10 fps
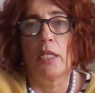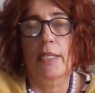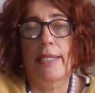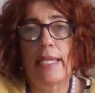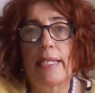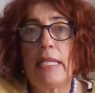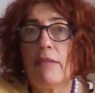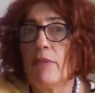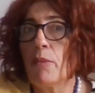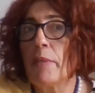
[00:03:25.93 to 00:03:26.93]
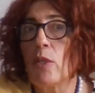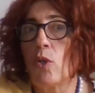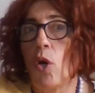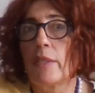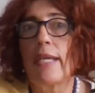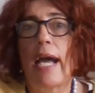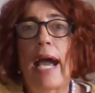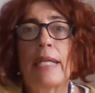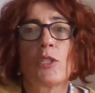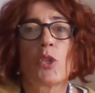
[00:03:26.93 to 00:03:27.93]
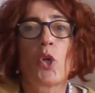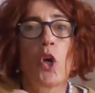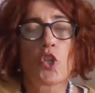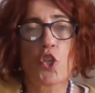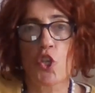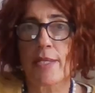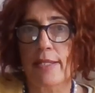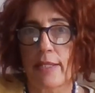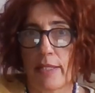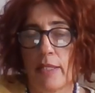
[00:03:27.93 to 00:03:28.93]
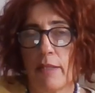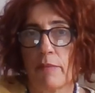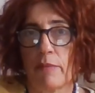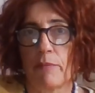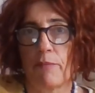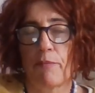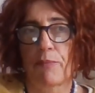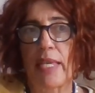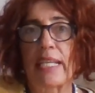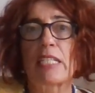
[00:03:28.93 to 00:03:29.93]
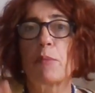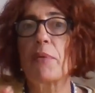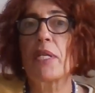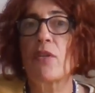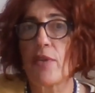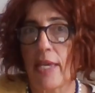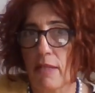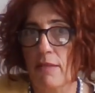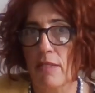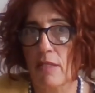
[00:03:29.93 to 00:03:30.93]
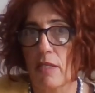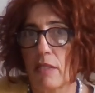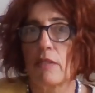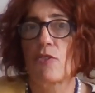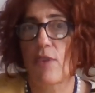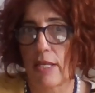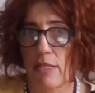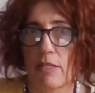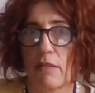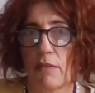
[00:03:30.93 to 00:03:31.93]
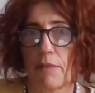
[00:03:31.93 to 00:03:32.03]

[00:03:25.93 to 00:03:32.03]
can even be called unconsciously experienced transit.